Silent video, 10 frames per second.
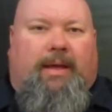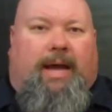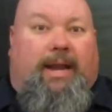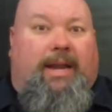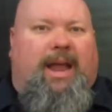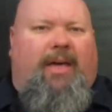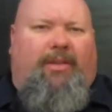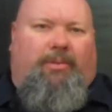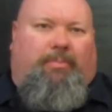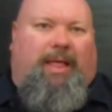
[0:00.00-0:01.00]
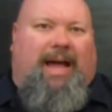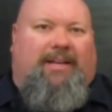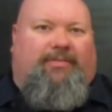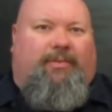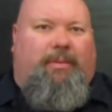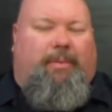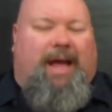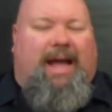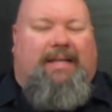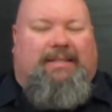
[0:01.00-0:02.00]
Another blast from the
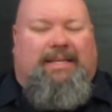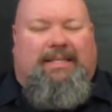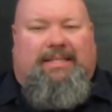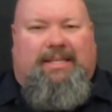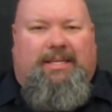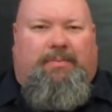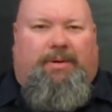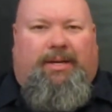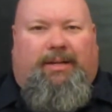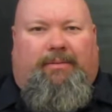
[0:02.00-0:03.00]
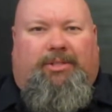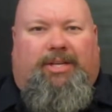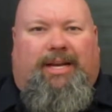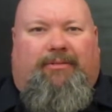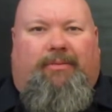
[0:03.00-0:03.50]
past is this particular machine.